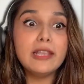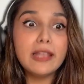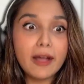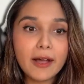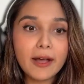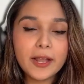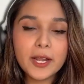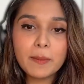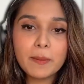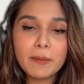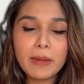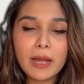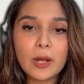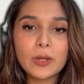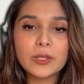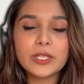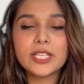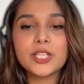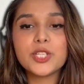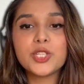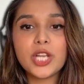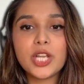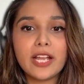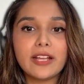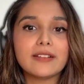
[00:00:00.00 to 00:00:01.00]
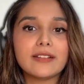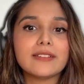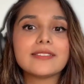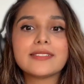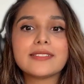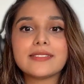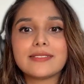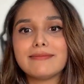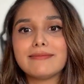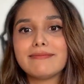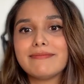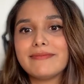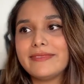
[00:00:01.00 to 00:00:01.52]
to learn about their
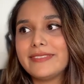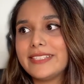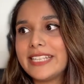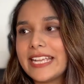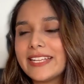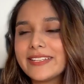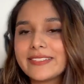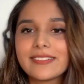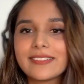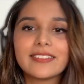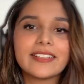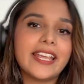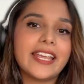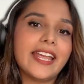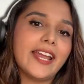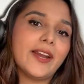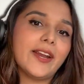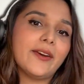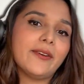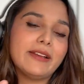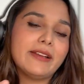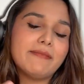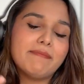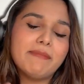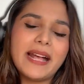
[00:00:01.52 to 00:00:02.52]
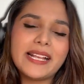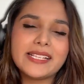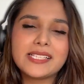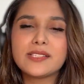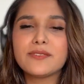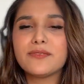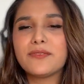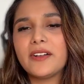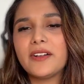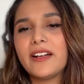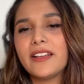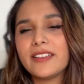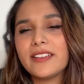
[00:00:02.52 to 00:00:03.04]
child's dental care and
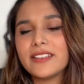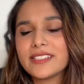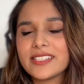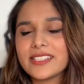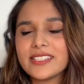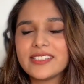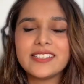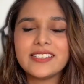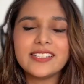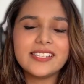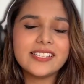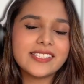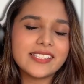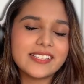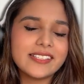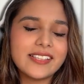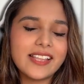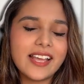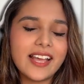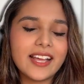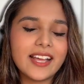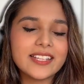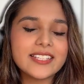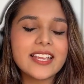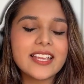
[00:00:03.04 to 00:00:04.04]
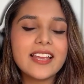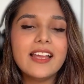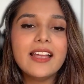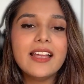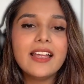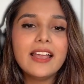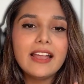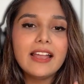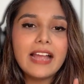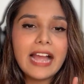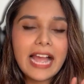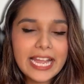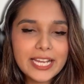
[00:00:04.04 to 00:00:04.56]
pacifiers and this and that,
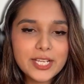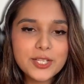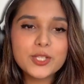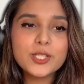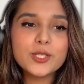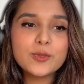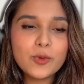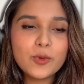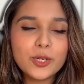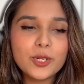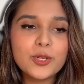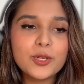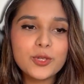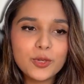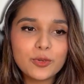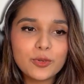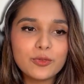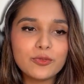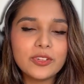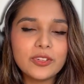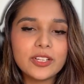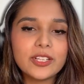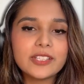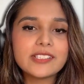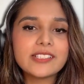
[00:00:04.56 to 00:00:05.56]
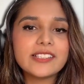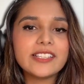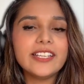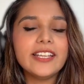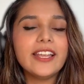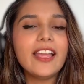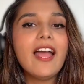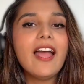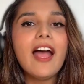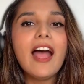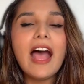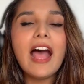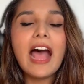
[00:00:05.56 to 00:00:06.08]
I just want to know
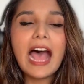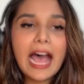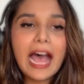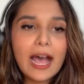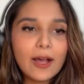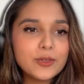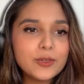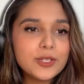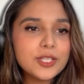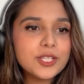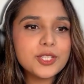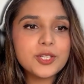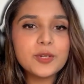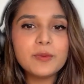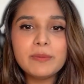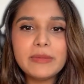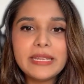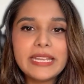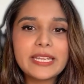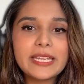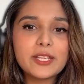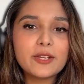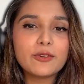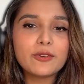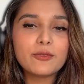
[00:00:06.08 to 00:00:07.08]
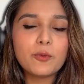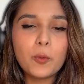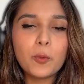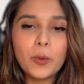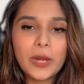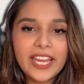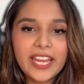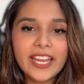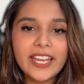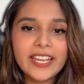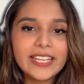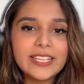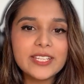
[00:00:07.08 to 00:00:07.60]
firstly, how did you make your
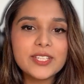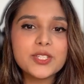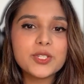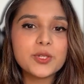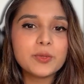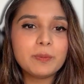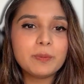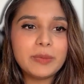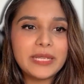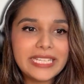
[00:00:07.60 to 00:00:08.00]
way into